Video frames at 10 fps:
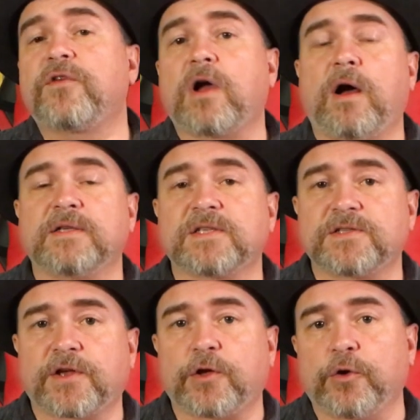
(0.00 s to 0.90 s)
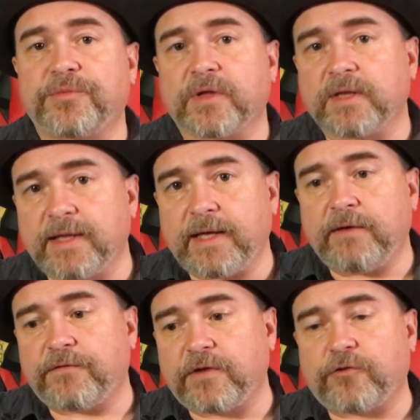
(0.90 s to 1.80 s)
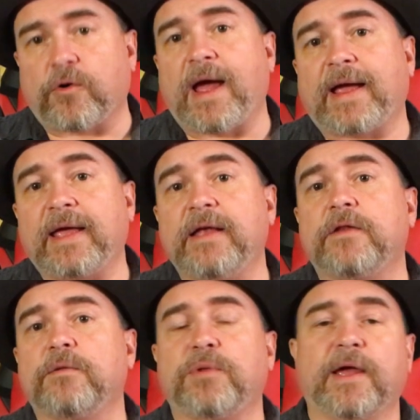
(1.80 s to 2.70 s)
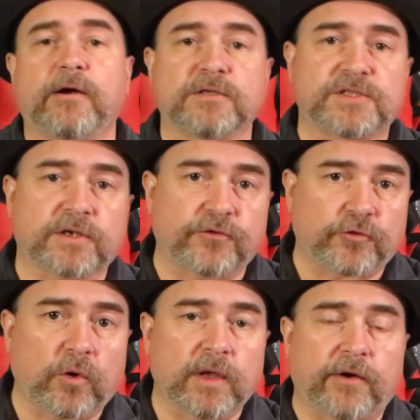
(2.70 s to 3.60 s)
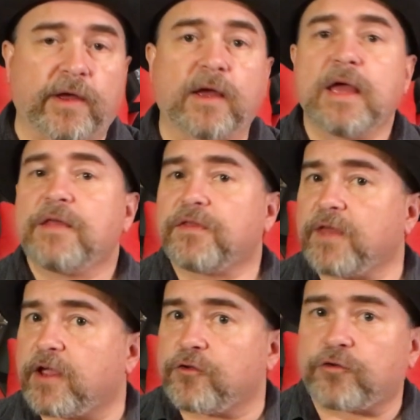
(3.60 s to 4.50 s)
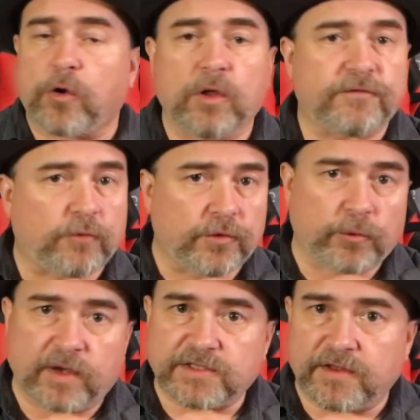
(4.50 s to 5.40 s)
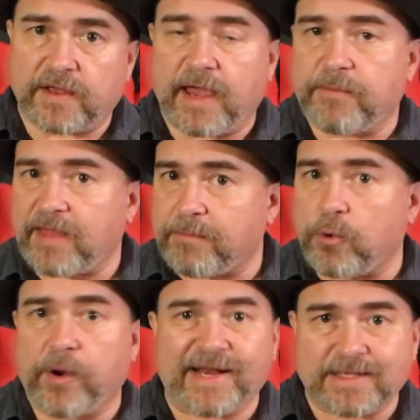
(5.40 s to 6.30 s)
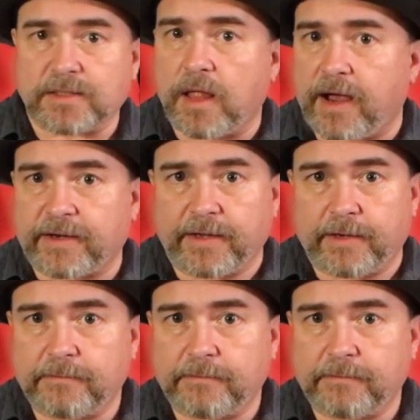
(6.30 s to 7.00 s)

causes a cube to leave the track into the player's control area, then they control it for the rest of the game. That point is locked in.